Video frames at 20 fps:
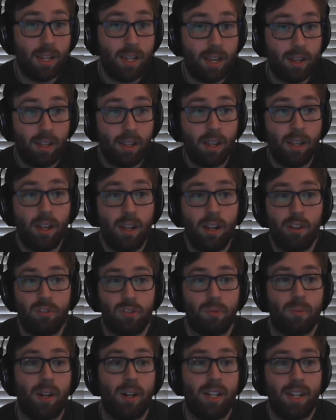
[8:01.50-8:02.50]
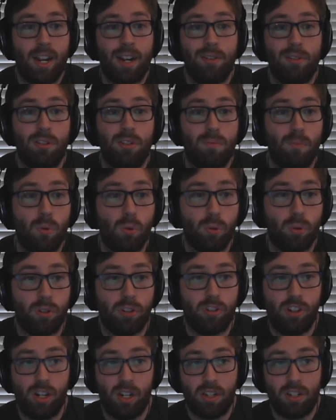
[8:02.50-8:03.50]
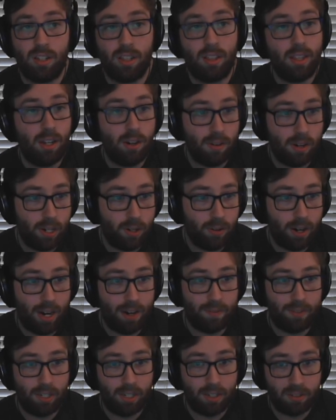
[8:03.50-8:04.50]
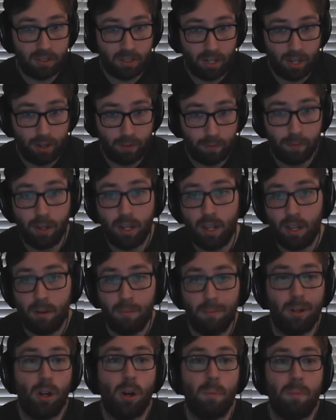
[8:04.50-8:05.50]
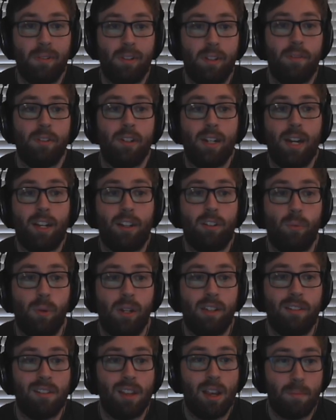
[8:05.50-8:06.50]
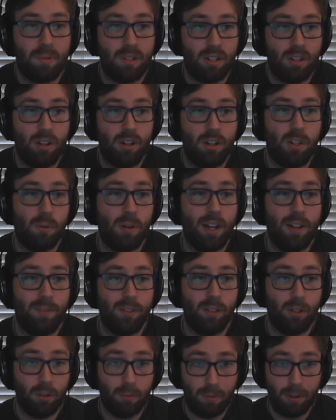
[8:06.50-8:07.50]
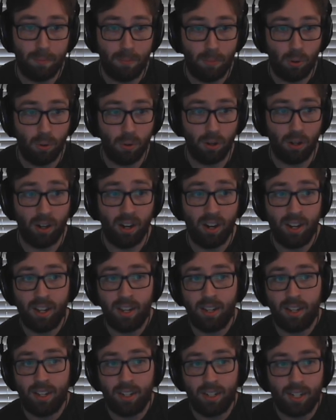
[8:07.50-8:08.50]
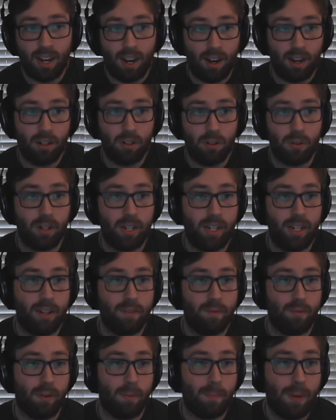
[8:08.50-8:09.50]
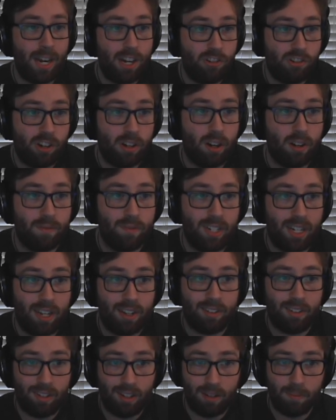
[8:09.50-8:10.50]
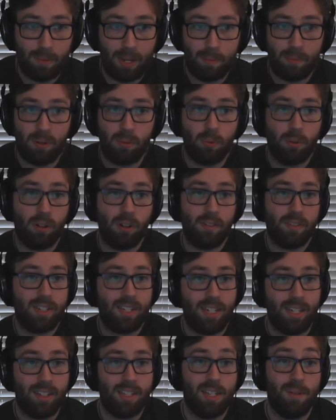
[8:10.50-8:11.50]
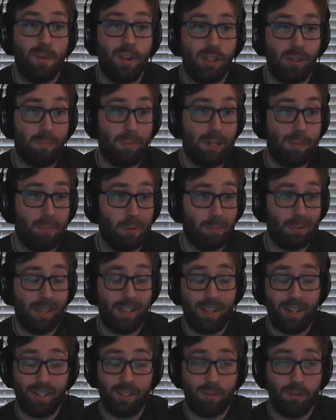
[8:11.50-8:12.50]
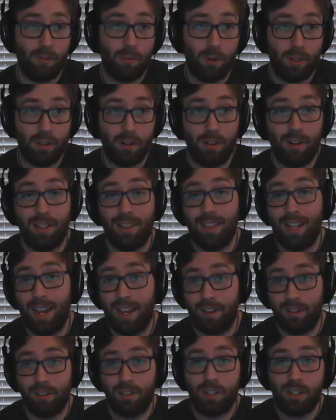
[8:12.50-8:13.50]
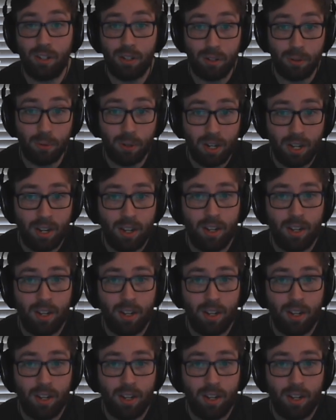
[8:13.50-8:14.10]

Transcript: yet. So right now it's more just theory crafting stuff, but hopefully for next week's episode we'll have a little bit more concrete information on Vanessa. Maybe we'll have seen some other people playing with her on ladder too.